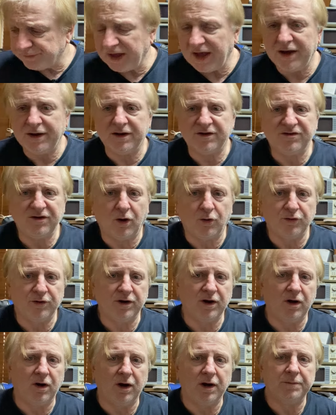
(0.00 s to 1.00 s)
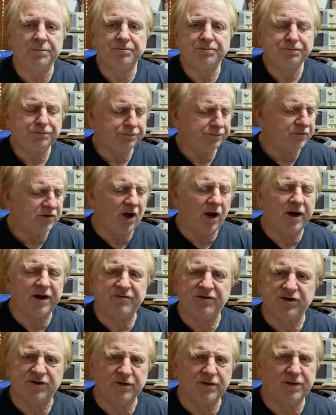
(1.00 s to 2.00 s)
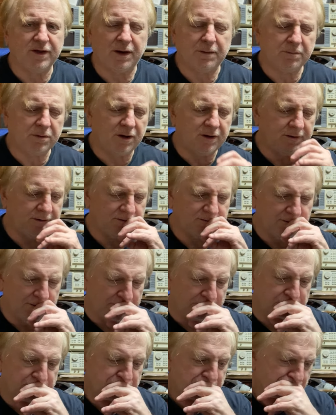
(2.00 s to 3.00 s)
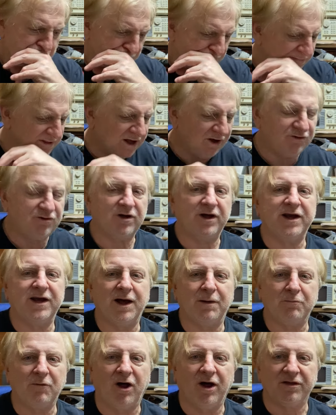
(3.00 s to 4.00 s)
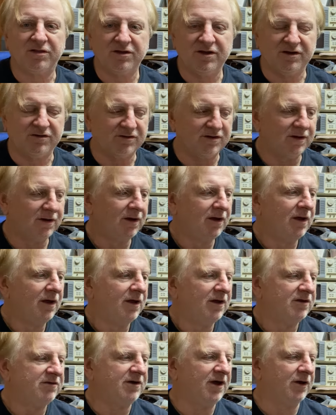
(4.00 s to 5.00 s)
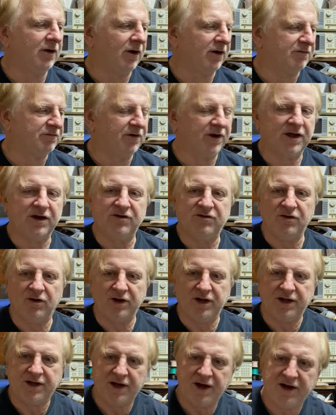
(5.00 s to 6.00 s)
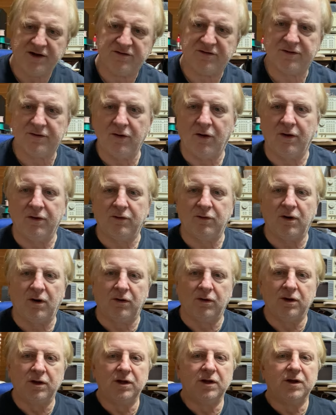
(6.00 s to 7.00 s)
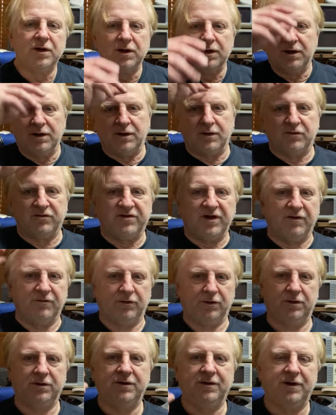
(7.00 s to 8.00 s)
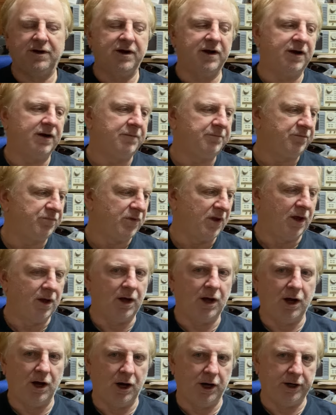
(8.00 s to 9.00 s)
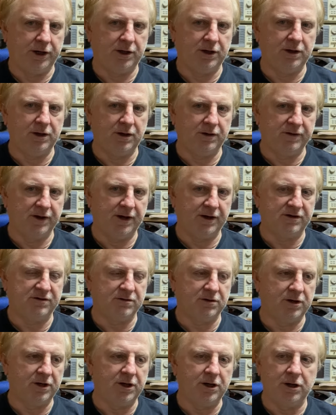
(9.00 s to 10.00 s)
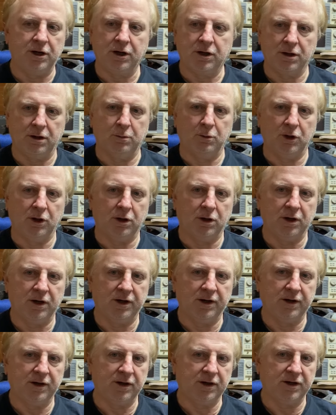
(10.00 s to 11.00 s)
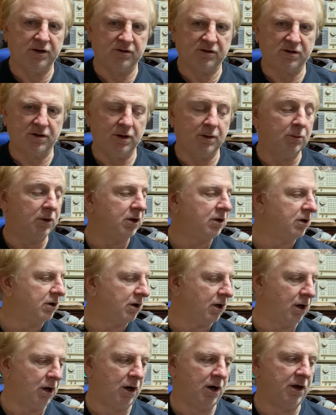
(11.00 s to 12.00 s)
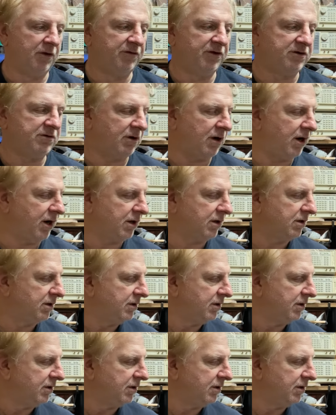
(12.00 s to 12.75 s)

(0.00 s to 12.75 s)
and the soldering iron. Don't ever do that, please. You'll end up like this. Sound like freaking Johnny Cash gone wrong. Or something, I hear that train a-coming, it's coming down the track.